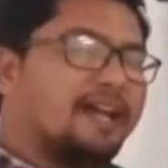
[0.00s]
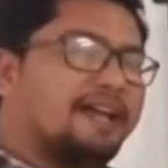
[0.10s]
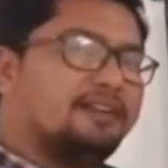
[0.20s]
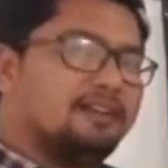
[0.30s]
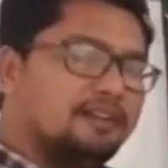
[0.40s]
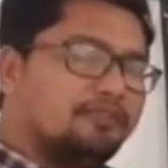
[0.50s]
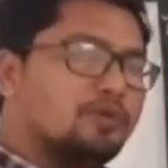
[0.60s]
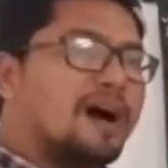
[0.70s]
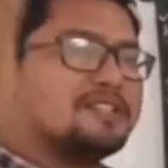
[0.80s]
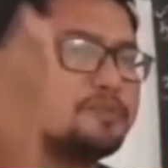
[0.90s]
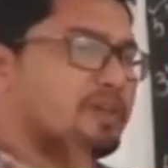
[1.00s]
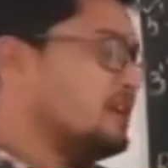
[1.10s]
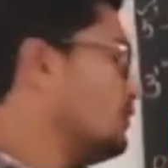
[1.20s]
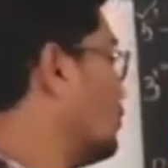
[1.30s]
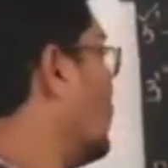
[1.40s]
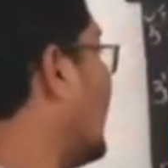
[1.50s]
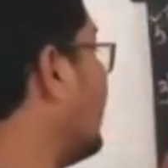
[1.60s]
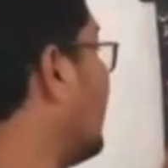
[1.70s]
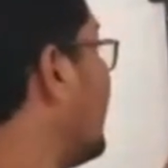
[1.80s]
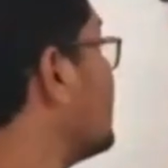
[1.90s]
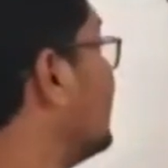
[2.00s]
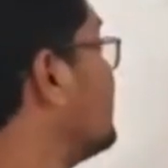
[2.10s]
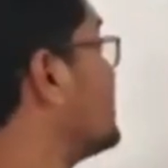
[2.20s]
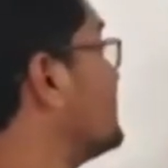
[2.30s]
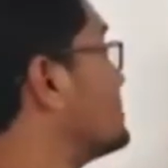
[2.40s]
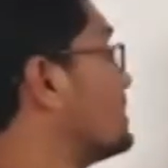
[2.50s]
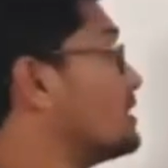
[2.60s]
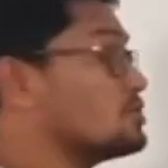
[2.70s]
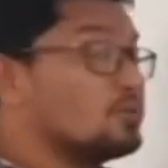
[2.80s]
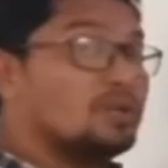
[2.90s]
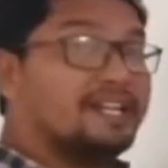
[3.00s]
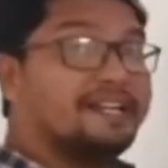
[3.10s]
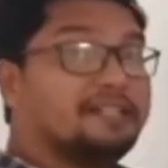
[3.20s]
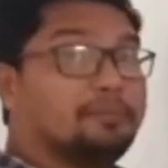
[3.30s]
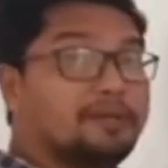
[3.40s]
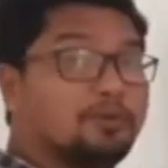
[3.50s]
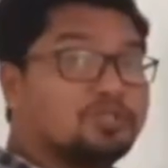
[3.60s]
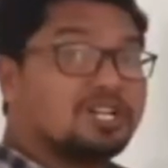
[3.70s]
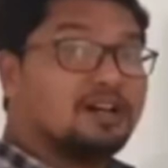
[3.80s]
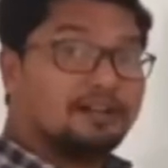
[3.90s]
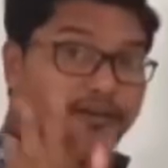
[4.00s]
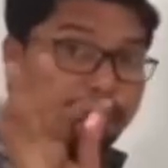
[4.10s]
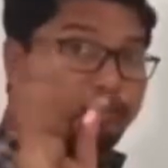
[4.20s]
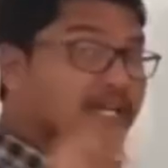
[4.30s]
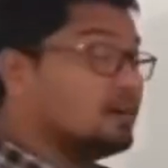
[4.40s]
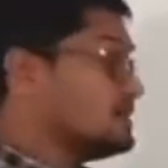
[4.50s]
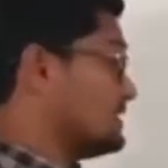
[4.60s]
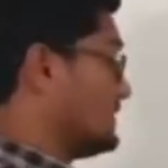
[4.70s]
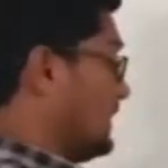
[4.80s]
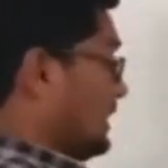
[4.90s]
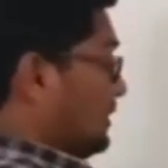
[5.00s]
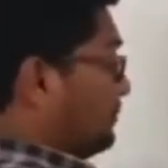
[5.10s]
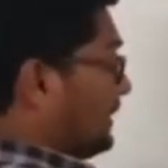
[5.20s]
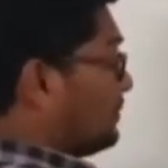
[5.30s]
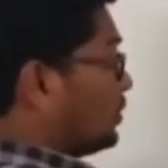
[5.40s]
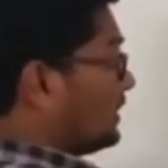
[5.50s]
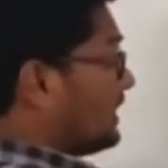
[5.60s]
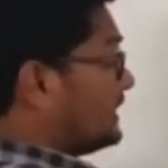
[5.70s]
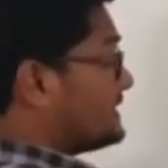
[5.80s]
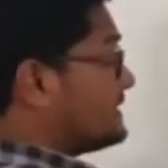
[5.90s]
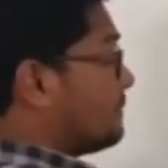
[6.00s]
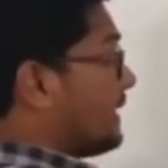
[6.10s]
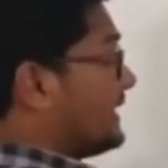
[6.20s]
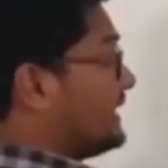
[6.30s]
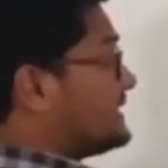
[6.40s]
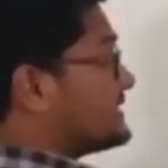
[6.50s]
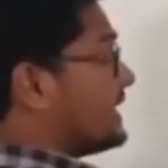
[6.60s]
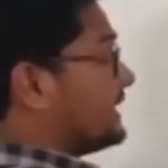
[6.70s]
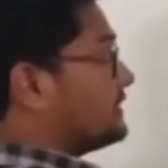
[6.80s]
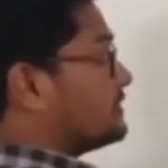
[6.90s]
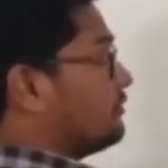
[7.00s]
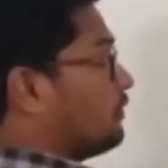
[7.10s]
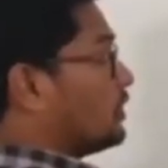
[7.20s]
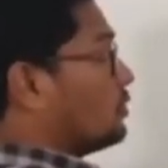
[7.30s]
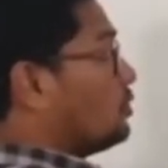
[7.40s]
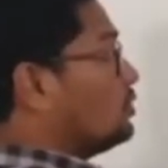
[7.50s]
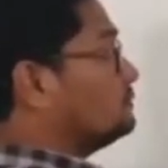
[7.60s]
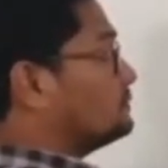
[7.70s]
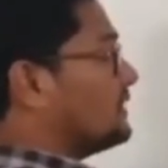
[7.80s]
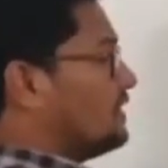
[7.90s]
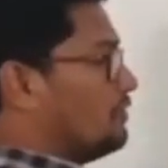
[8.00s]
And if you ask me why transcription starts only at a promoter, because promoter is the binding site for whom?